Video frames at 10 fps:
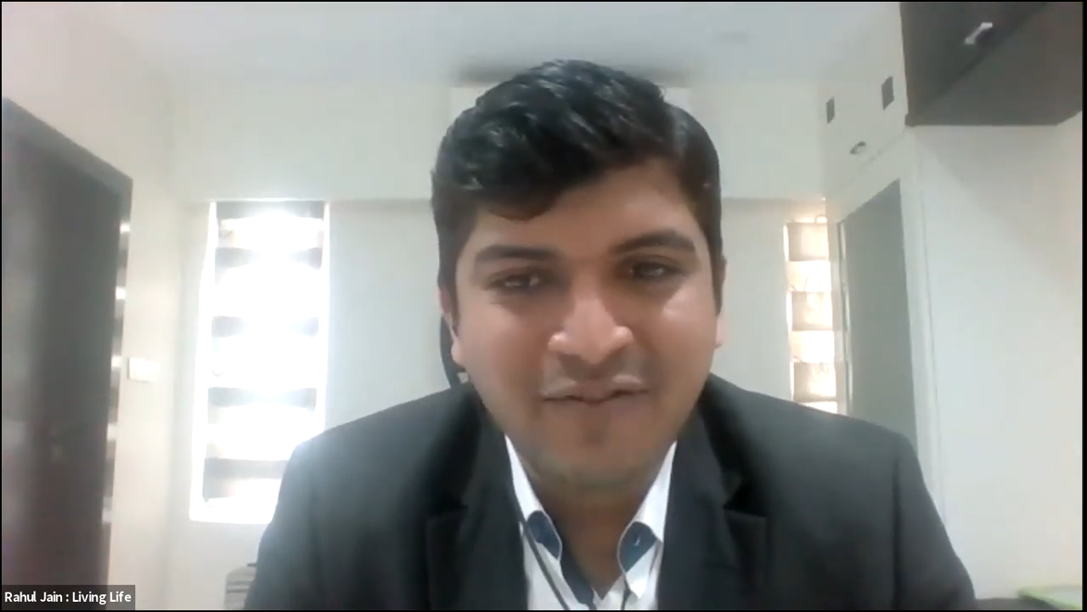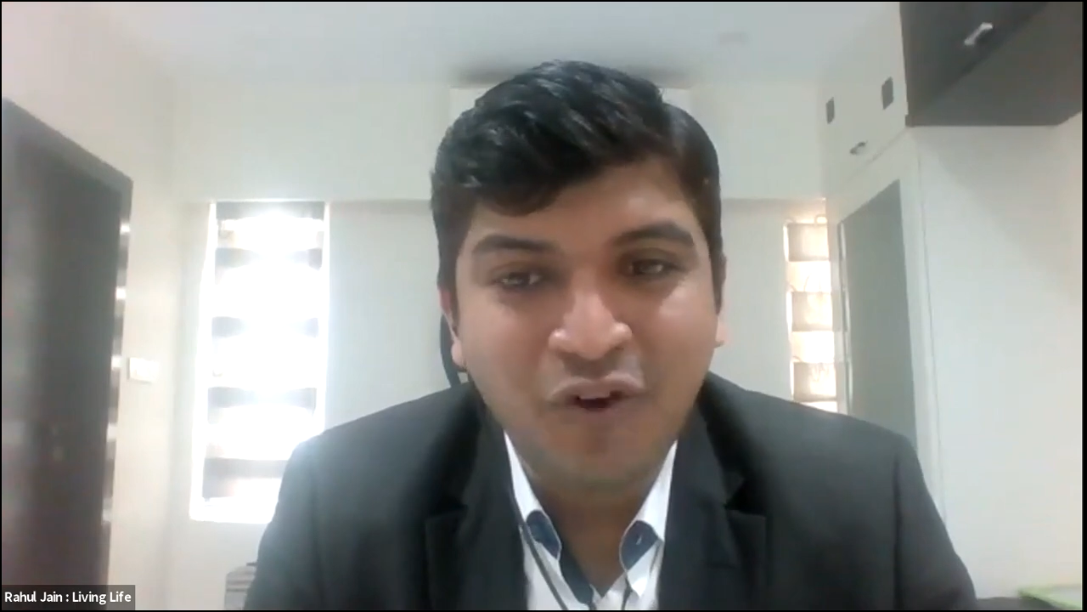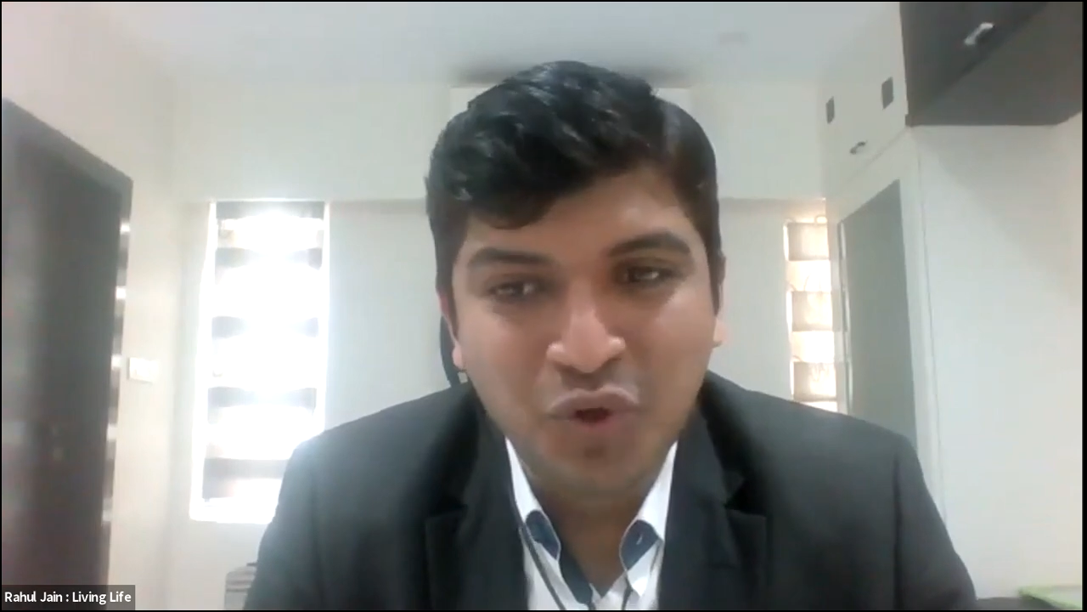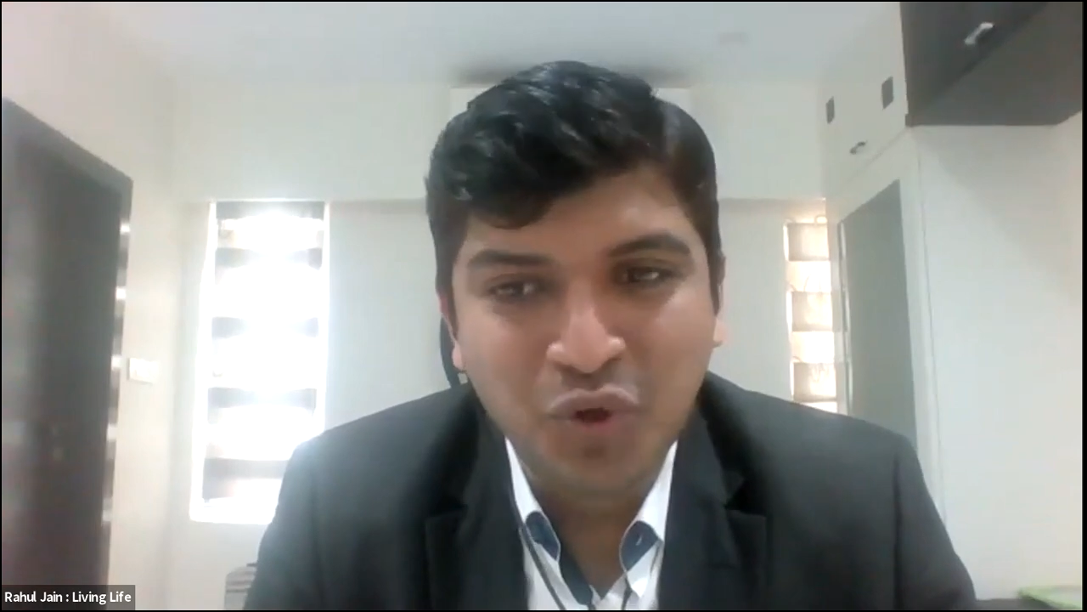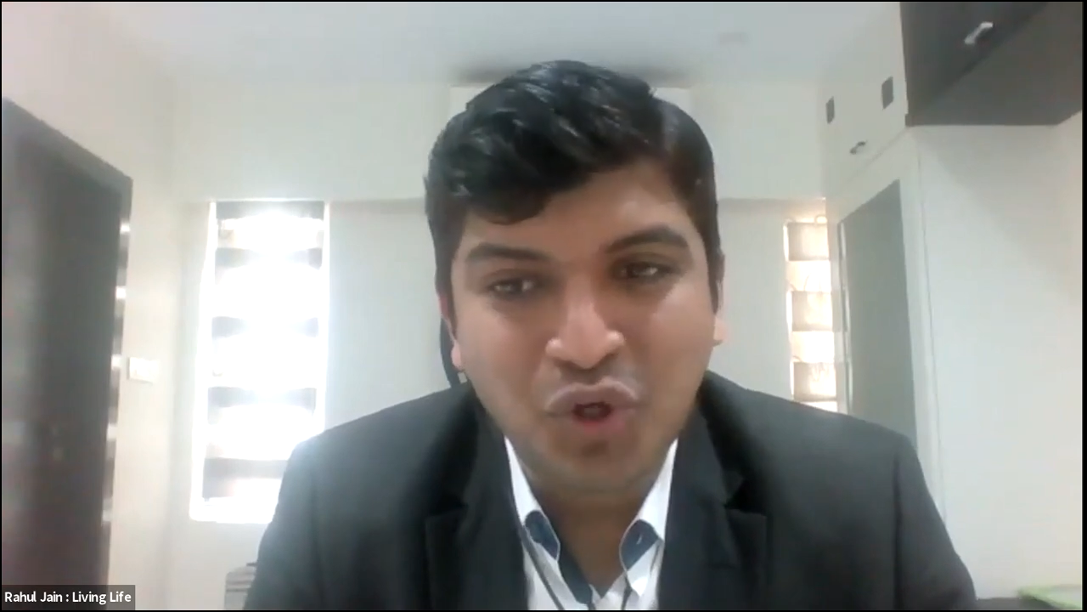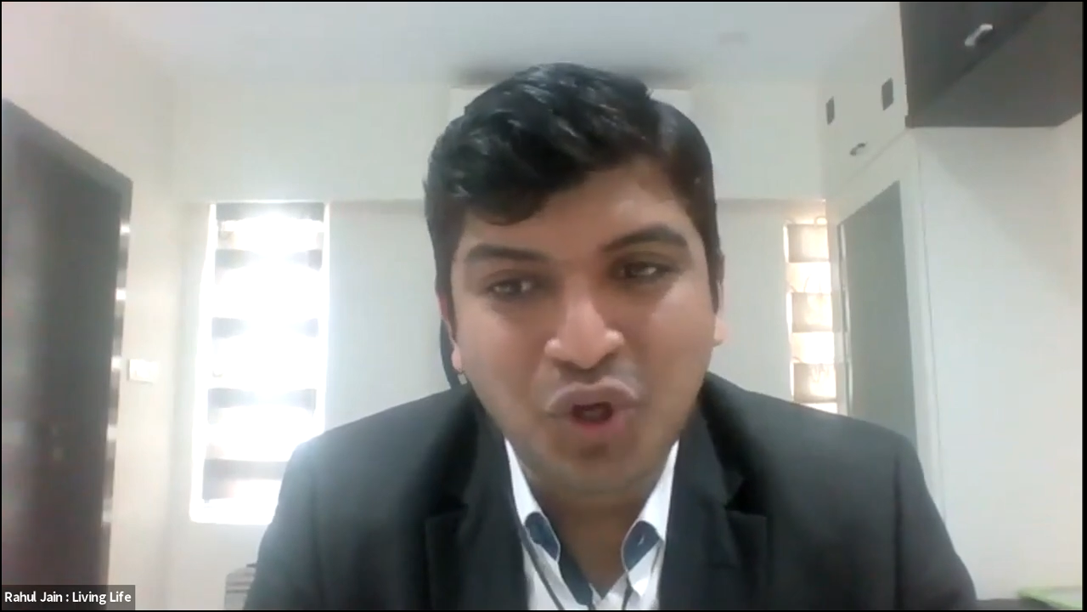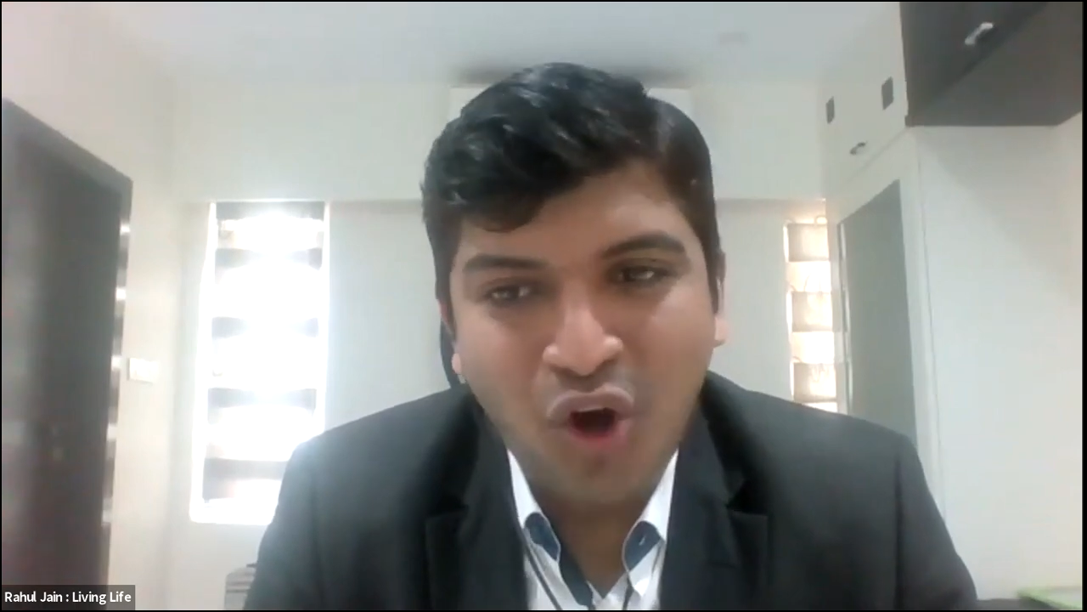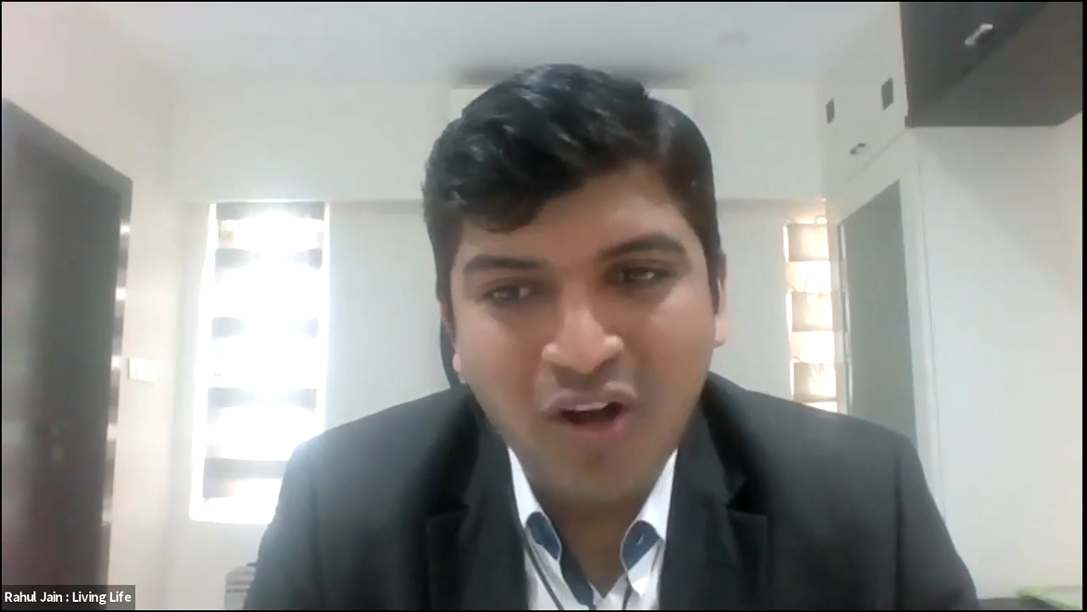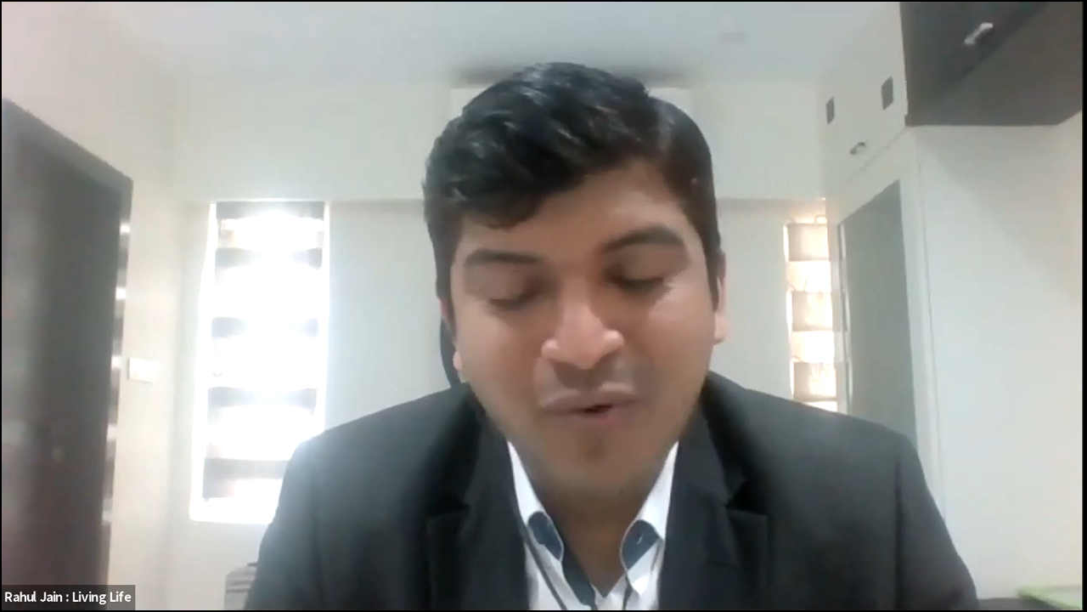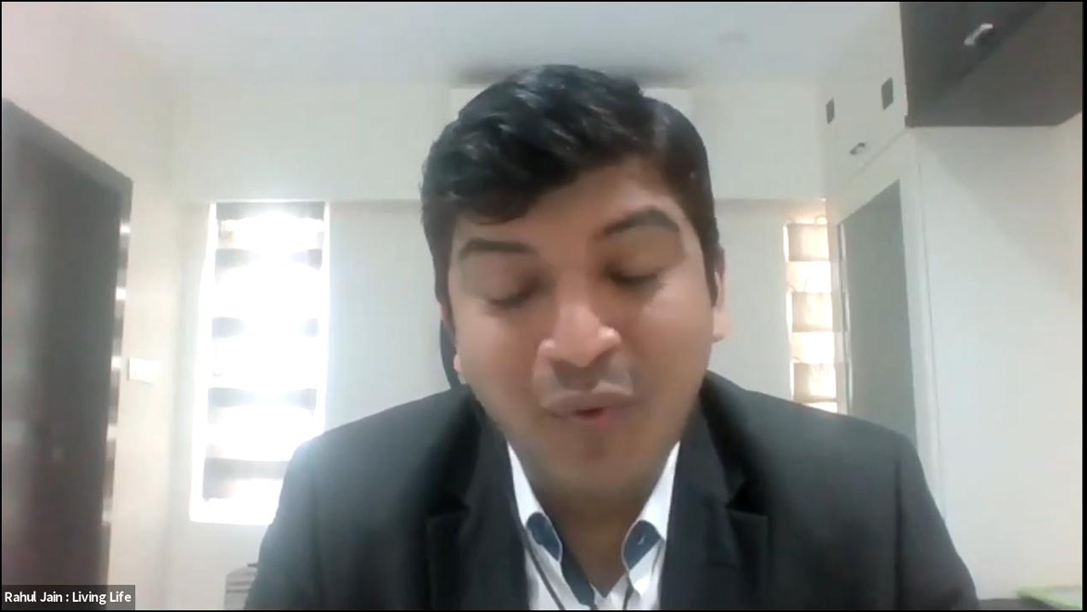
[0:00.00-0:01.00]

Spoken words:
for you to talk